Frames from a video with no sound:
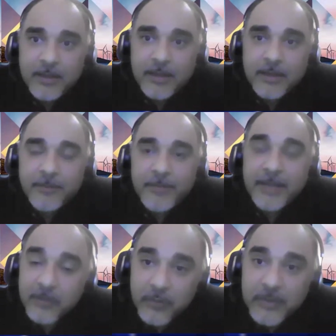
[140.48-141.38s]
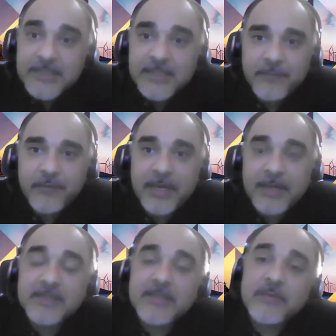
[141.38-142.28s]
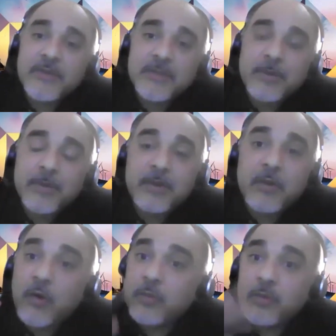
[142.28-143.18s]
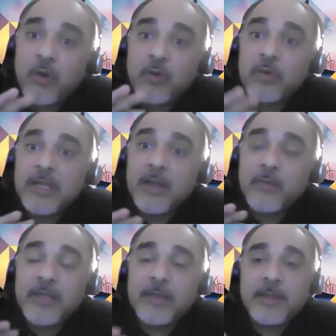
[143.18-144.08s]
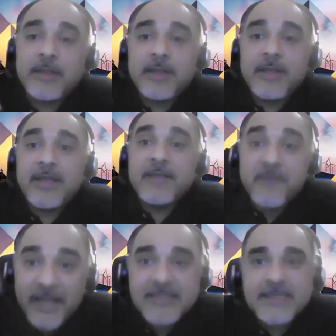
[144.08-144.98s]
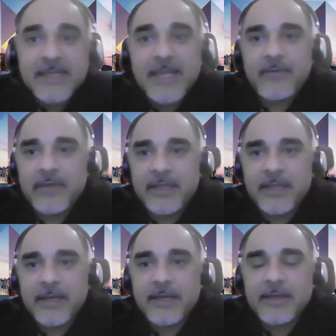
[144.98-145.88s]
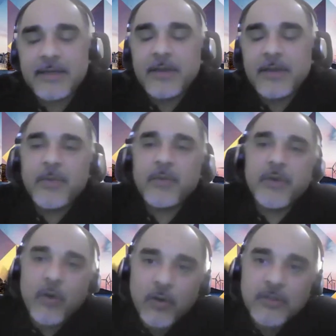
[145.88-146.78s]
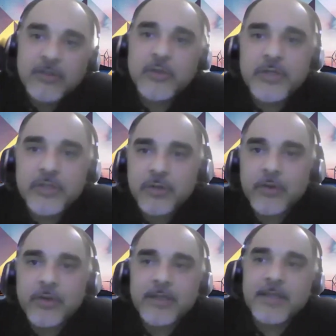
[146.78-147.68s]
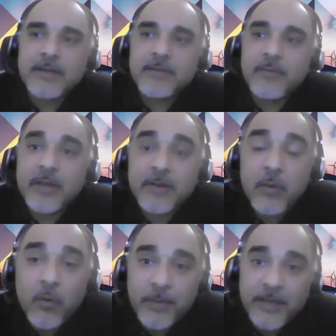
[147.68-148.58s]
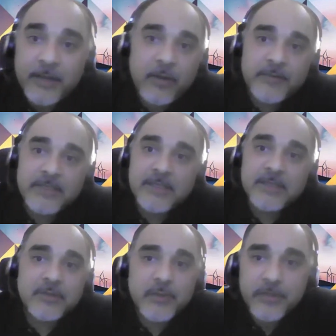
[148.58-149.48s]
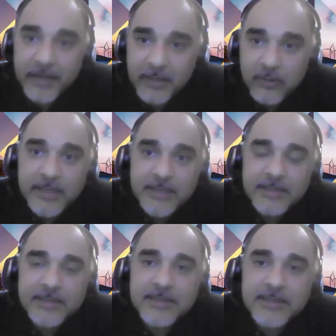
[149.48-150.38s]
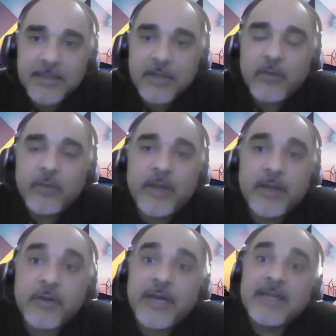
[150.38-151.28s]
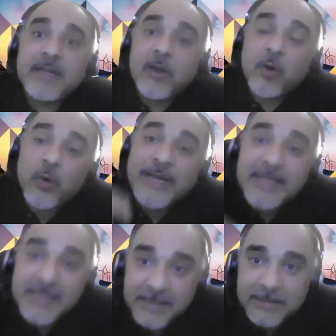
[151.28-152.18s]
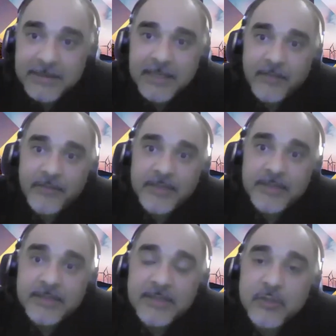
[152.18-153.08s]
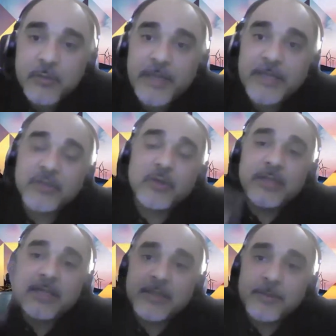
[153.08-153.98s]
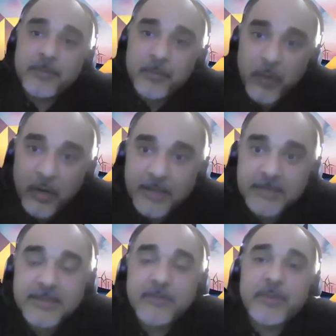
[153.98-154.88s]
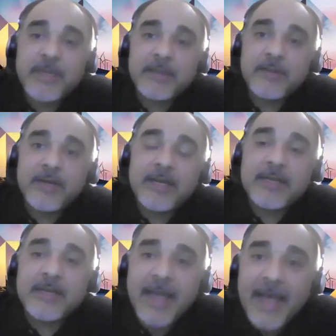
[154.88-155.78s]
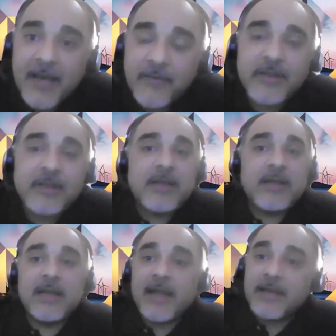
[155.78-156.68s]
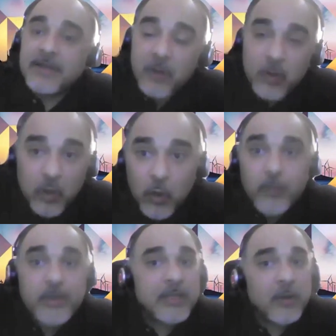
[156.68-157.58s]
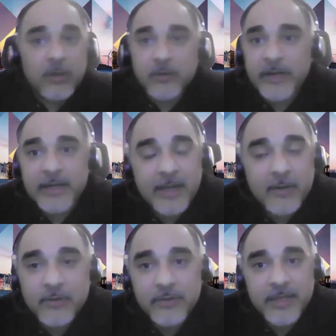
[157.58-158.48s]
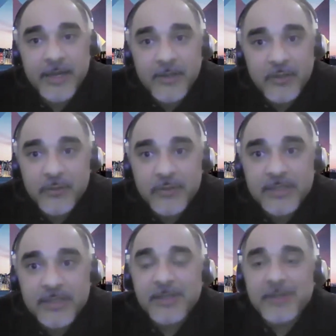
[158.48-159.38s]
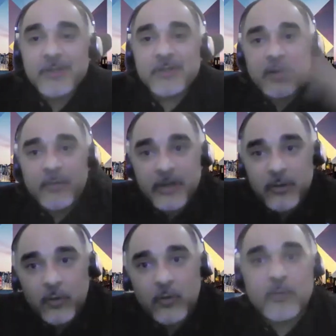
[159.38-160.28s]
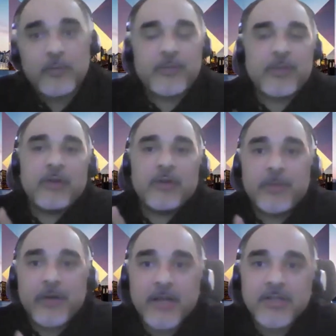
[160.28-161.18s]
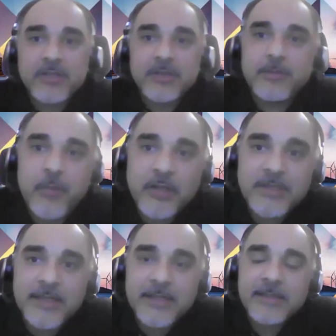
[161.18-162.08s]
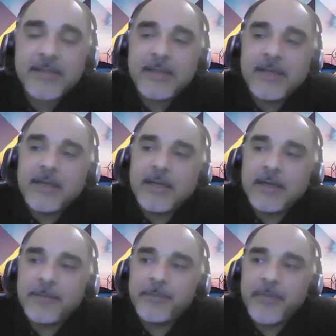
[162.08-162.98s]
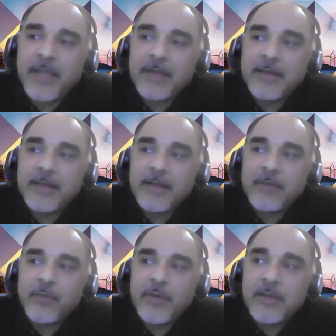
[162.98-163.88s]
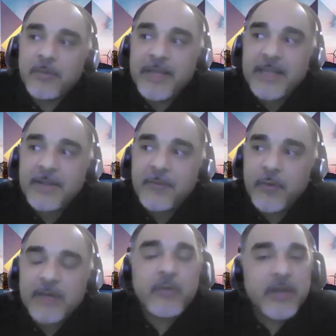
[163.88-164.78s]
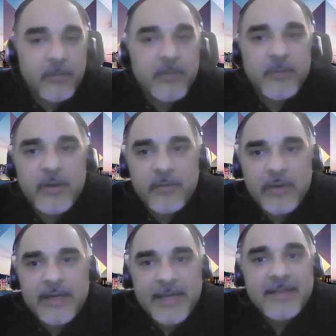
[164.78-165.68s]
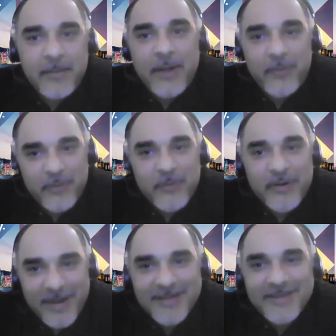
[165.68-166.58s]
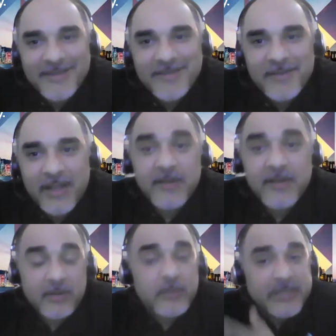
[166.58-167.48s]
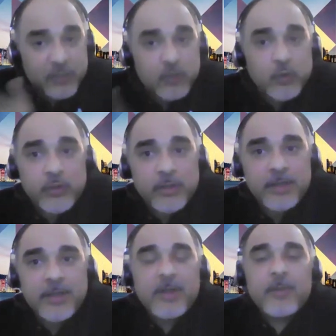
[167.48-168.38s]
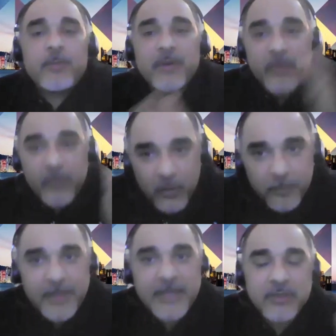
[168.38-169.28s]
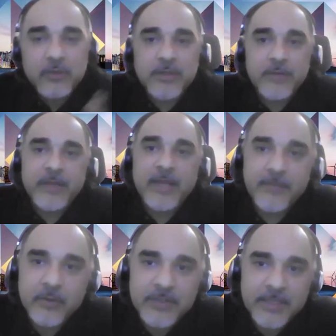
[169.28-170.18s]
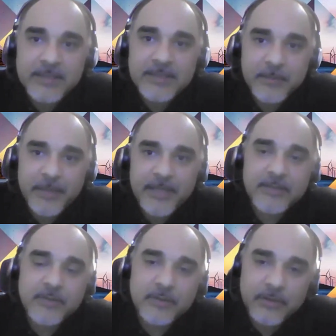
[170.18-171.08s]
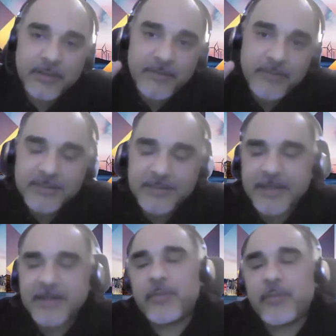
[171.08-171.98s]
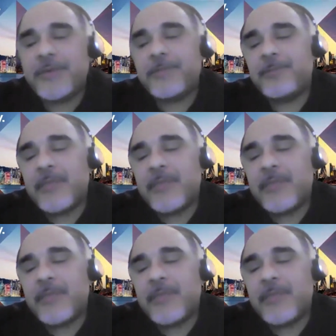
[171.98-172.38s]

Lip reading: And the reason for that is not only are we investing heavily in it, but we're also ensuring that we're opening conversations with regulators. We're creating our own internal governances to make sure that the products that are being created have aligned globally all the way down to the end user, so that we know, the production process. And we'll take them out when we're ready, and it'll be soon, but we want to make sure that we have those things in place. So that was the second point.